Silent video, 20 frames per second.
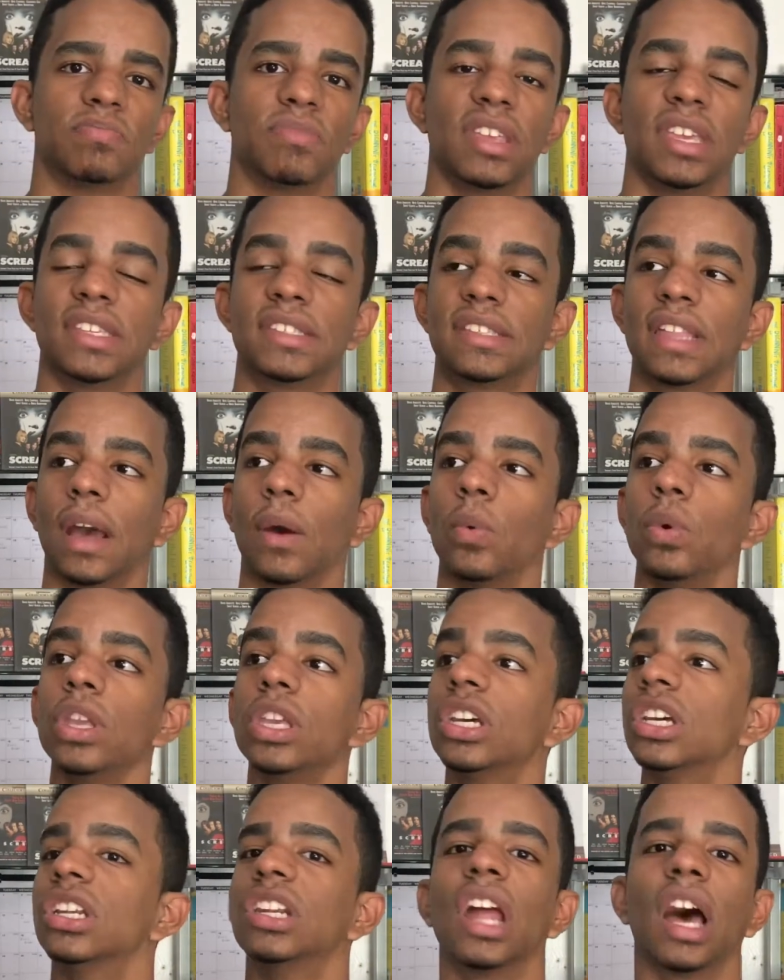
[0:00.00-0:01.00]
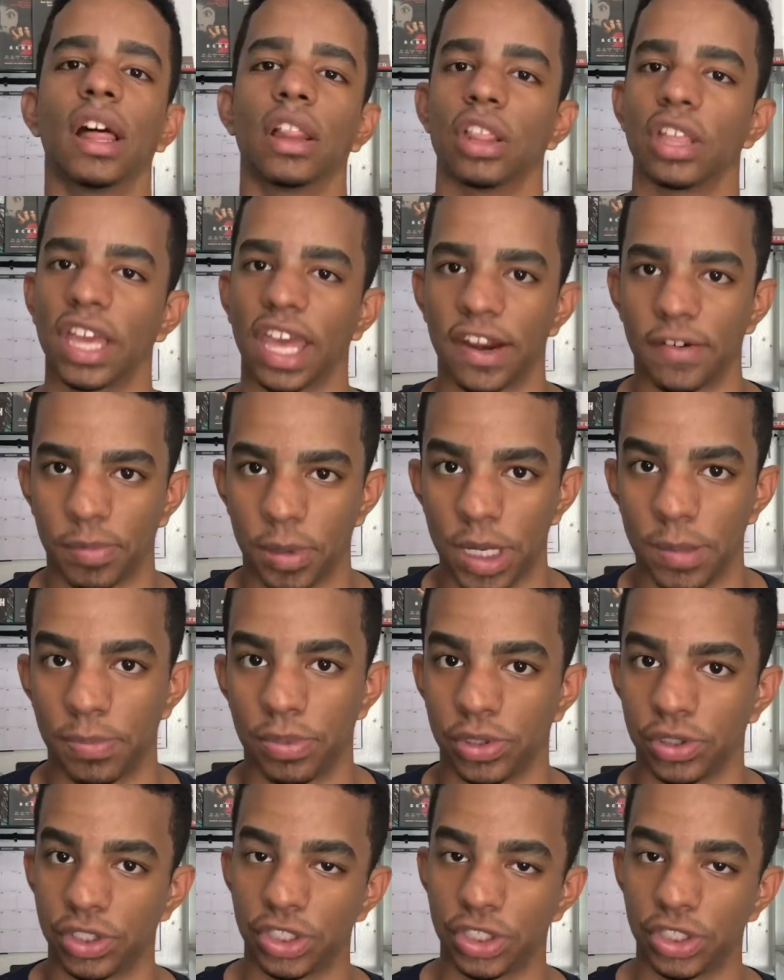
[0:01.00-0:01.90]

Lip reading: is that we could not look at our papers.